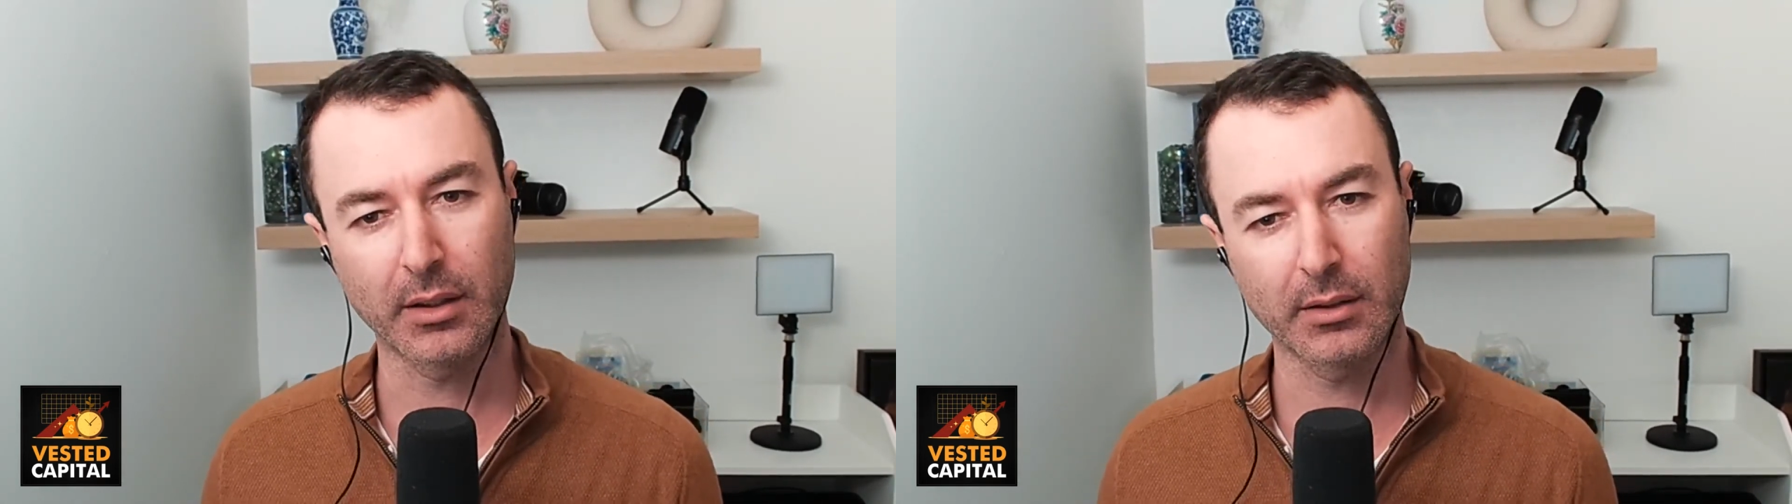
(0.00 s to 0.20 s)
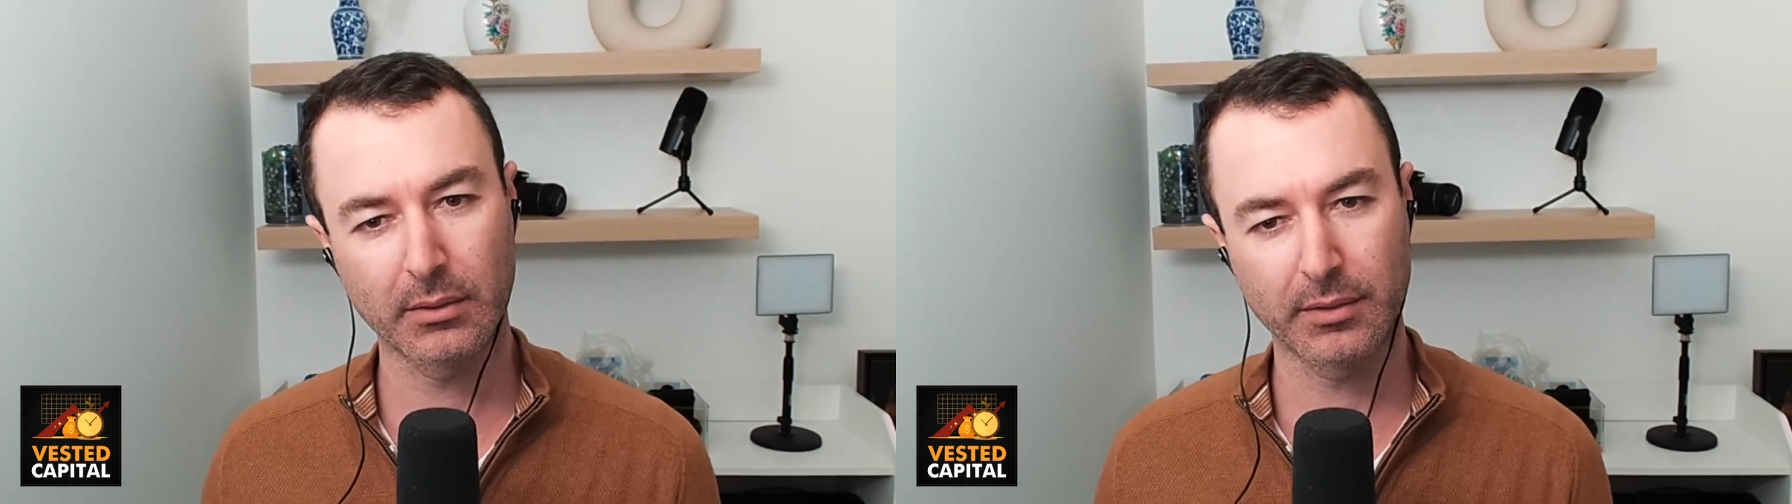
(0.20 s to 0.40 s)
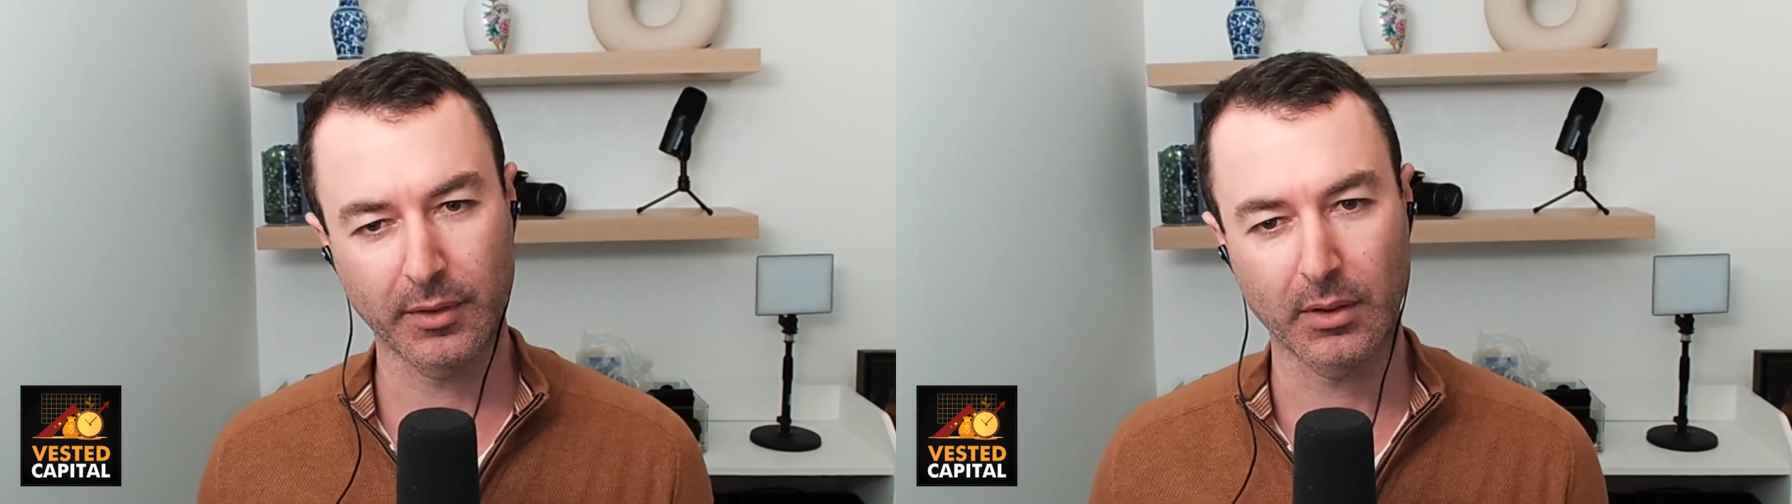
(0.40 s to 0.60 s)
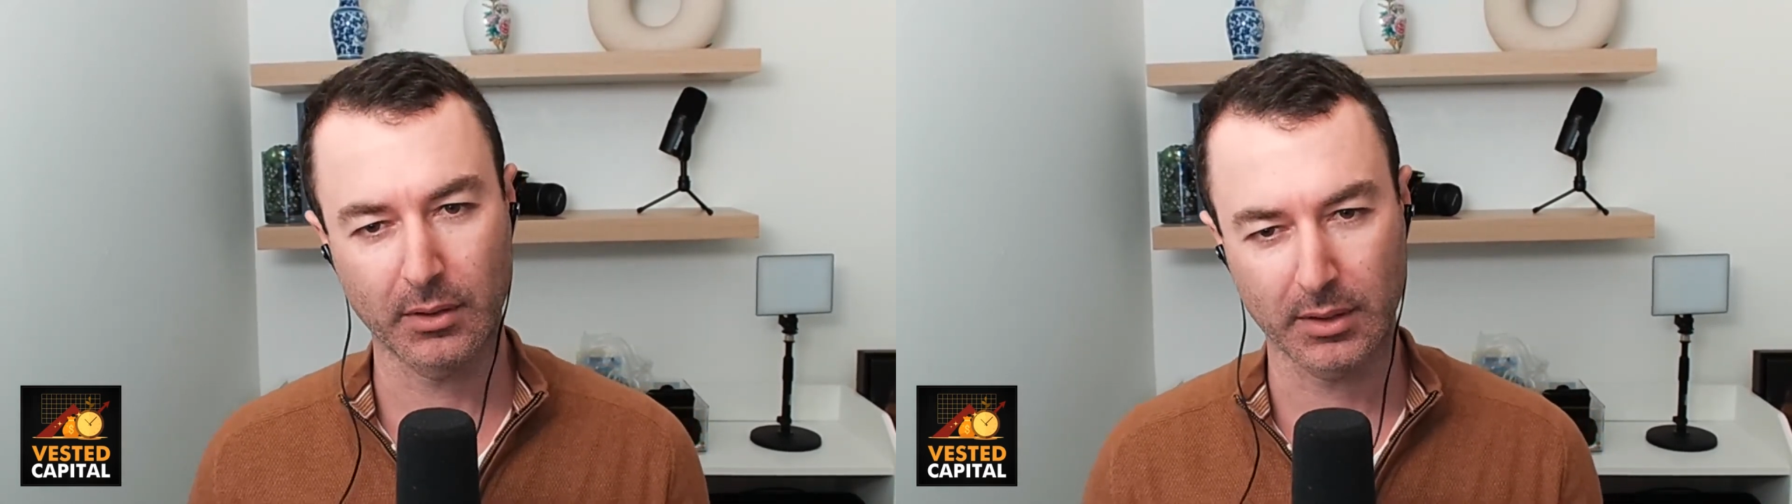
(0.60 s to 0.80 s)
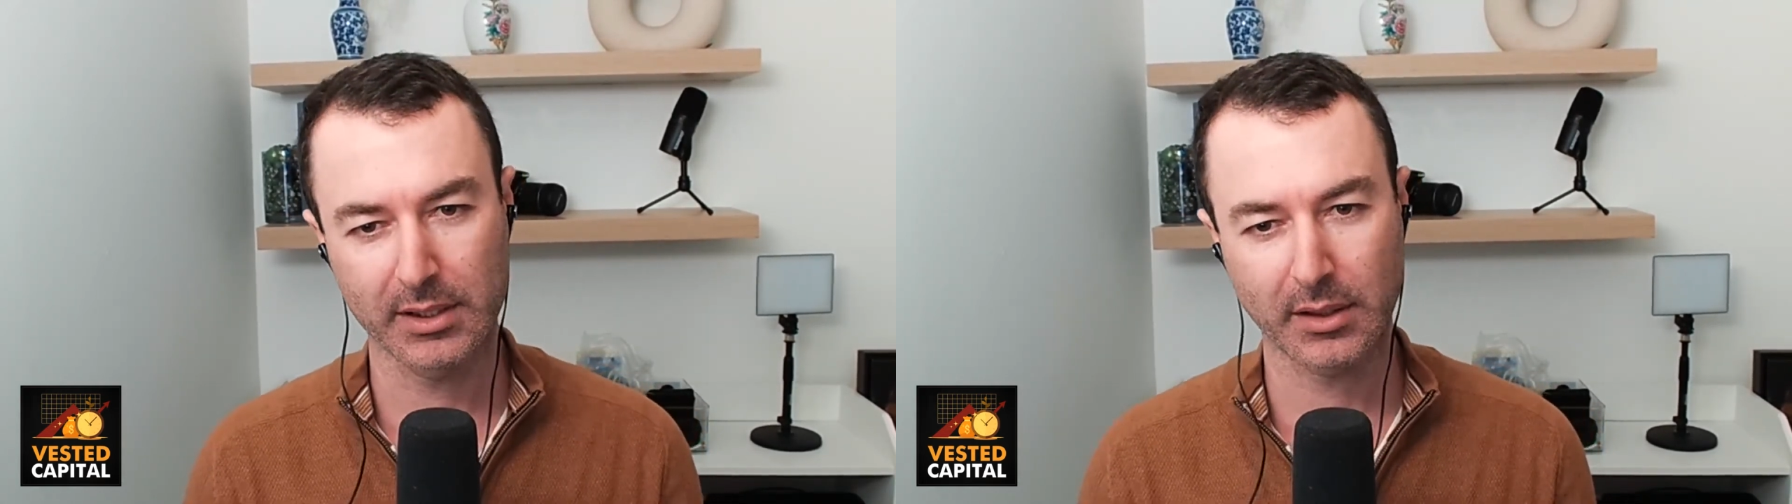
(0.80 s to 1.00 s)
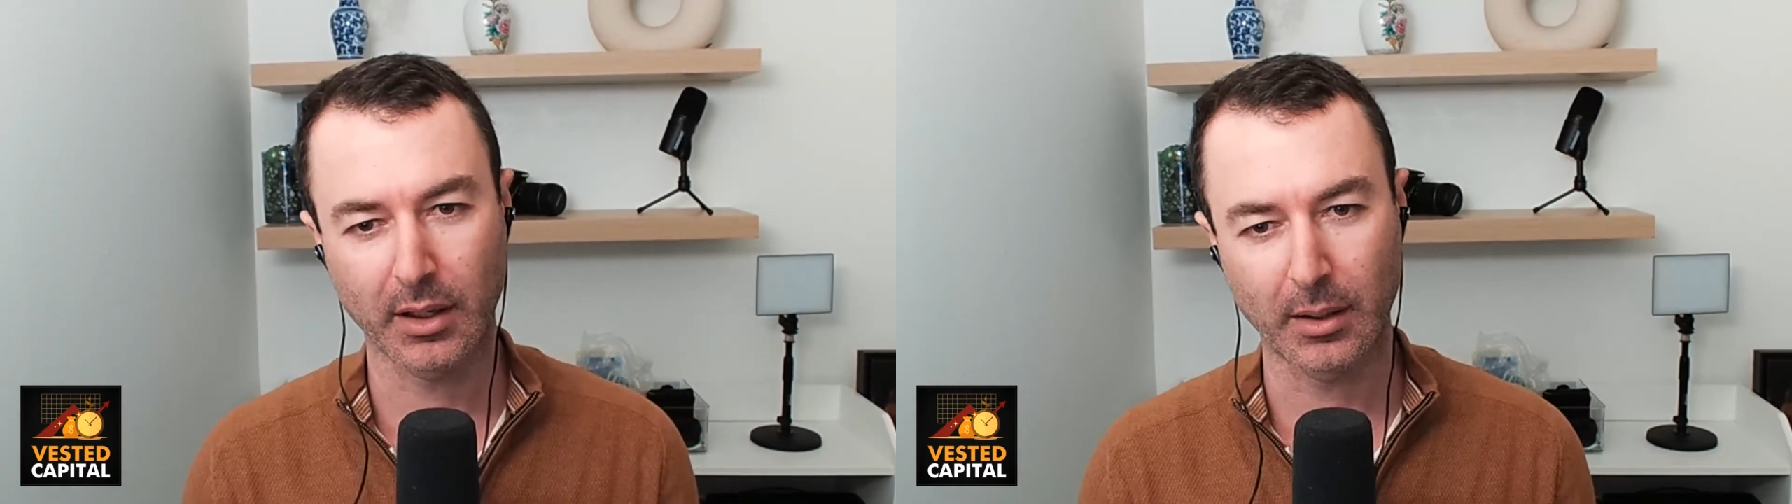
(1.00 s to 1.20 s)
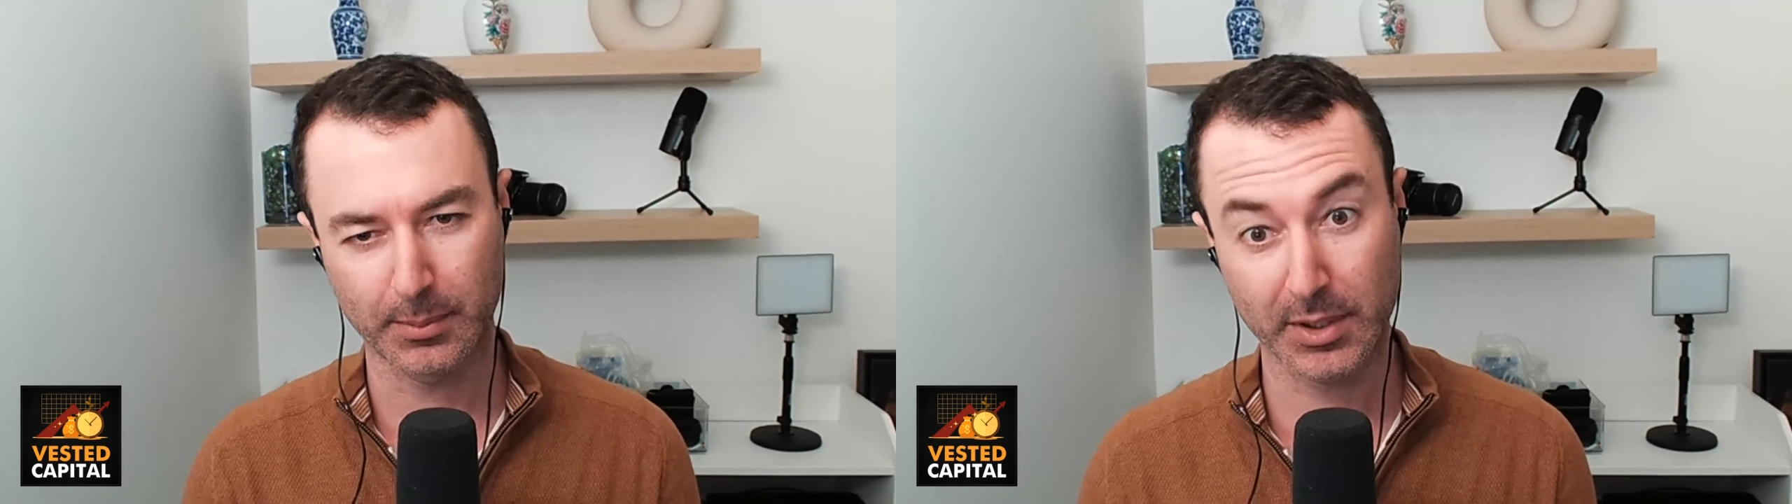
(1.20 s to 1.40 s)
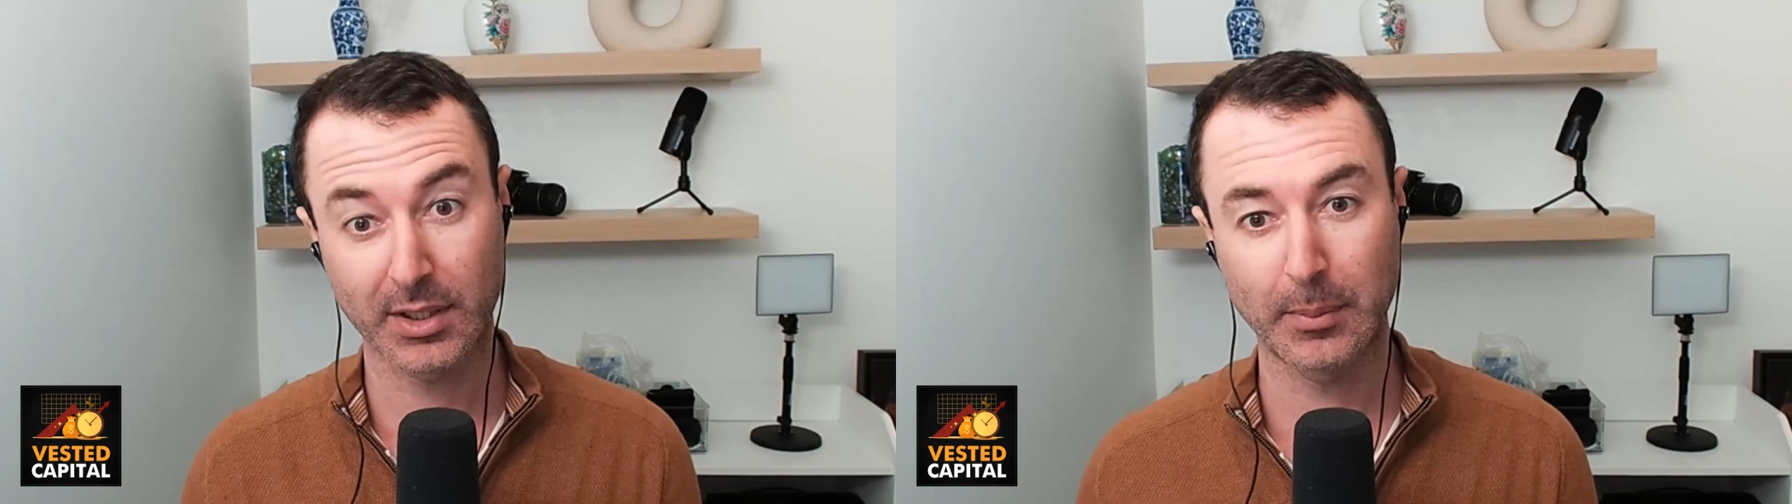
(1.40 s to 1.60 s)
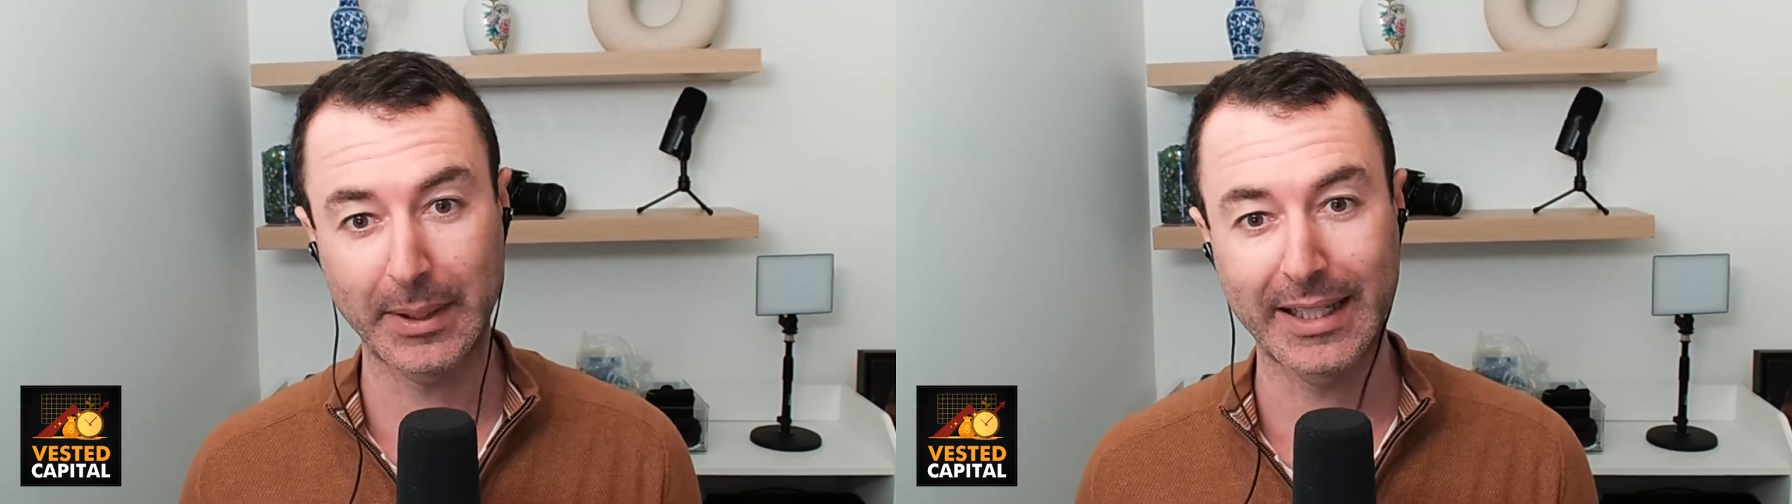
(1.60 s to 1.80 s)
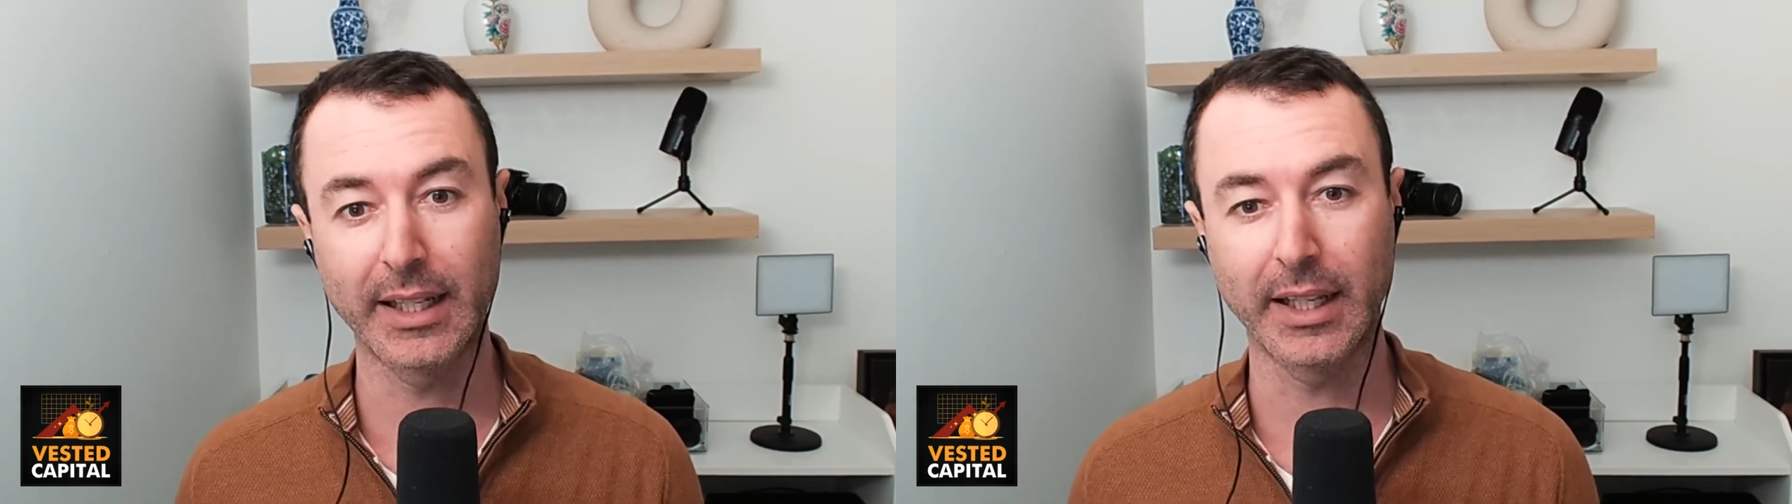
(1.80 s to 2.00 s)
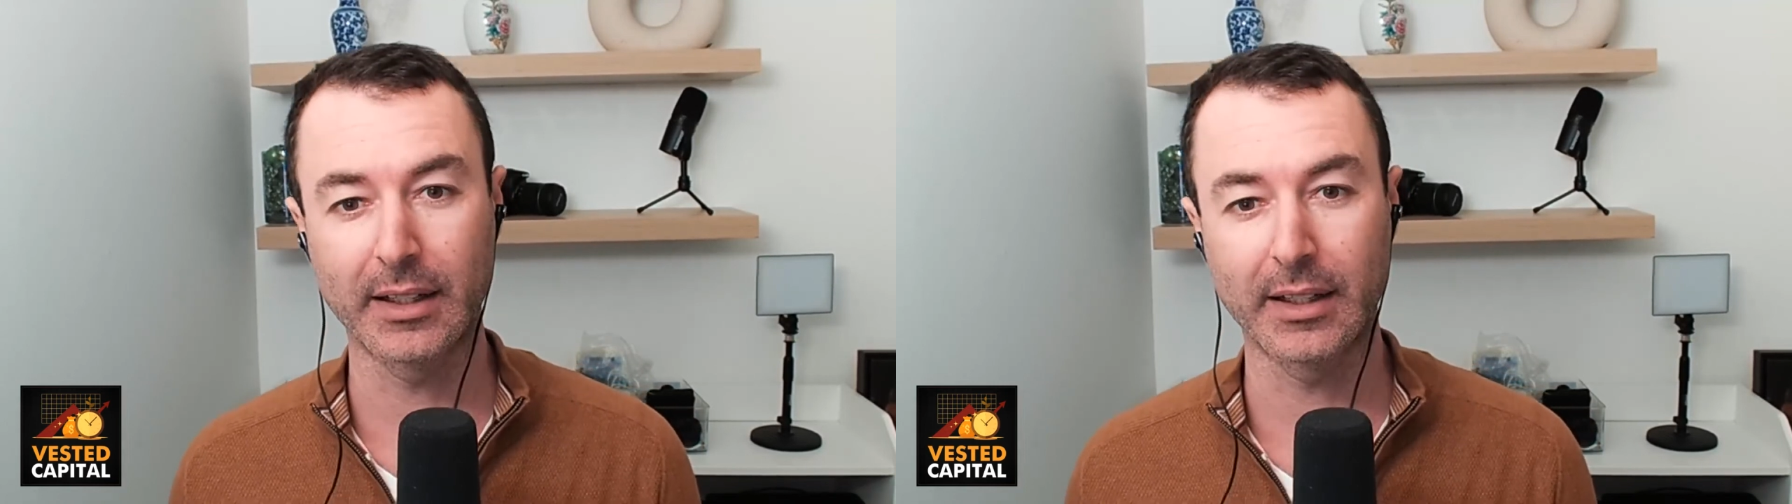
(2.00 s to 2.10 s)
for a startup, especially at the beginning.